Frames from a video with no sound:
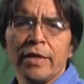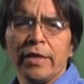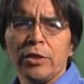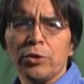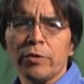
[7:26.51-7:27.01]

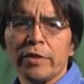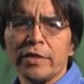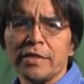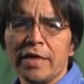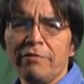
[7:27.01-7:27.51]
ensuring the
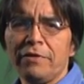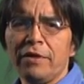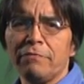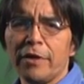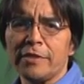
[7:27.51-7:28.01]
safety
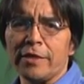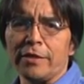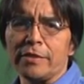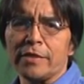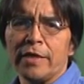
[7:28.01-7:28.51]
of
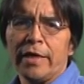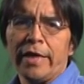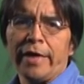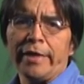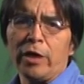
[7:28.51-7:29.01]
residents
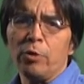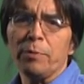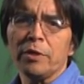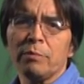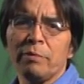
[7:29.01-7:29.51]
and
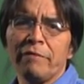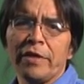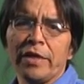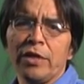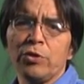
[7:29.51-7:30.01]
helping to prevent
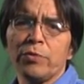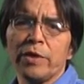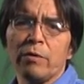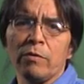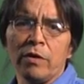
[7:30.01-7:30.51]
injury
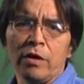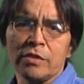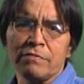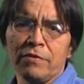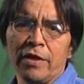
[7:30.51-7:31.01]
or
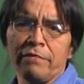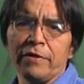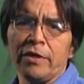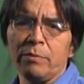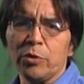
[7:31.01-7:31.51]
loss of life
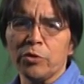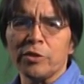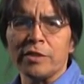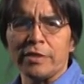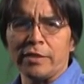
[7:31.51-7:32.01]
in
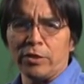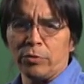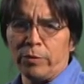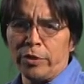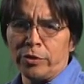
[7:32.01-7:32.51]
emergency
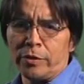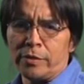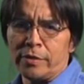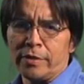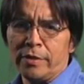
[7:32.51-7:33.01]

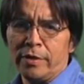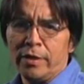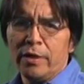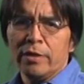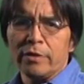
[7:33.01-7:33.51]
situations.
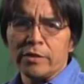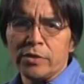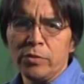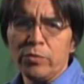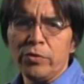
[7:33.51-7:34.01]
The
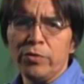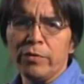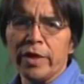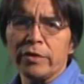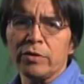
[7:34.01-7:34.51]
sooner you
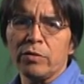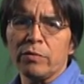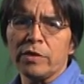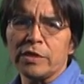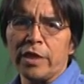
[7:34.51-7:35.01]
get to know
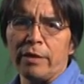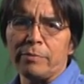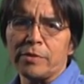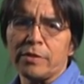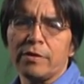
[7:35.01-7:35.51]
the
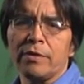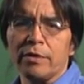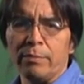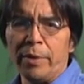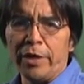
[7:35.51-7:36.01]
steps,
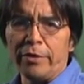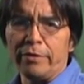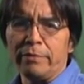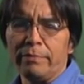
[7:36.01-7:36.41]
the better.